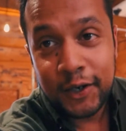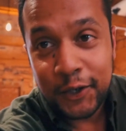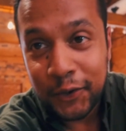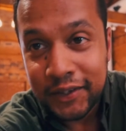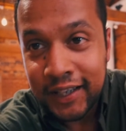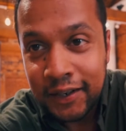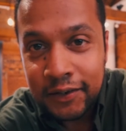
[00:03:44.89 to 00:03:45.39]

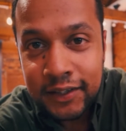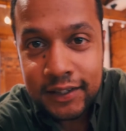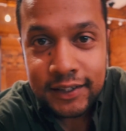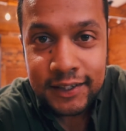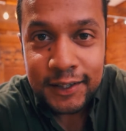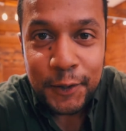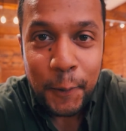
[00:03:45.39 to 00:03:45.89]
Yo, that was
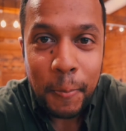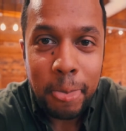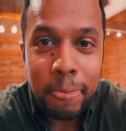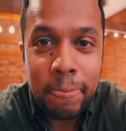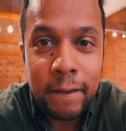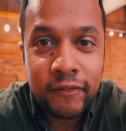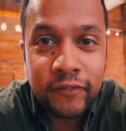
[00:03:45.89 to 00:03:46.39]

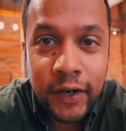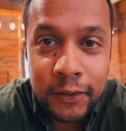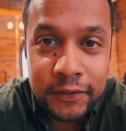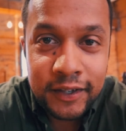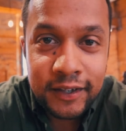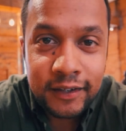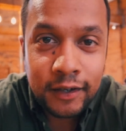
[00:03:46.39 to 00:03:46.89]
the
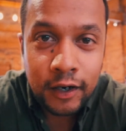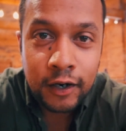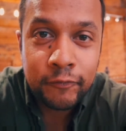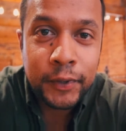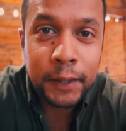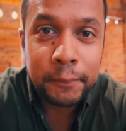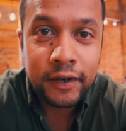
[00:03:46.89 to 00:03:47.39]
founder
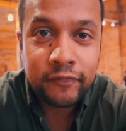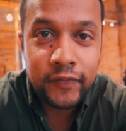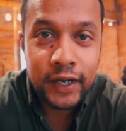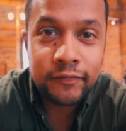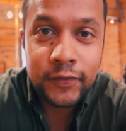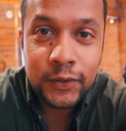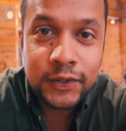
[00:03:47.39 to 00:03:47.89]
of Paramount
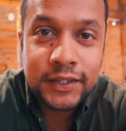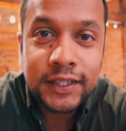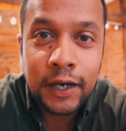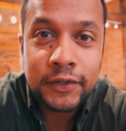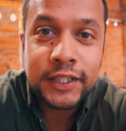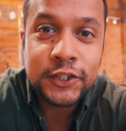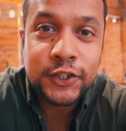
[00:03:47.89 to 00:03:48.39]
Fine Foods. I
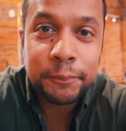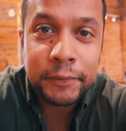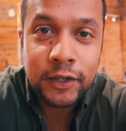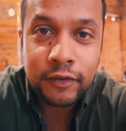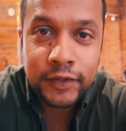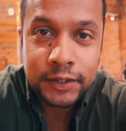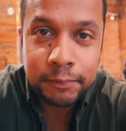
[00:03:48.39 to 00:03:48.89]
was extremely
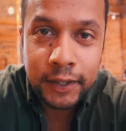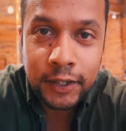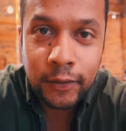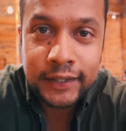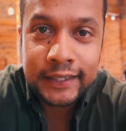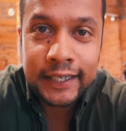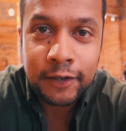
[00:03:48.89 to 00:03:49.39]
nervous, but yo,
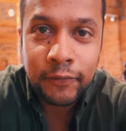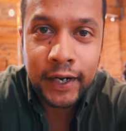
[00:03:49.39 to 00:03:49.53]
I did it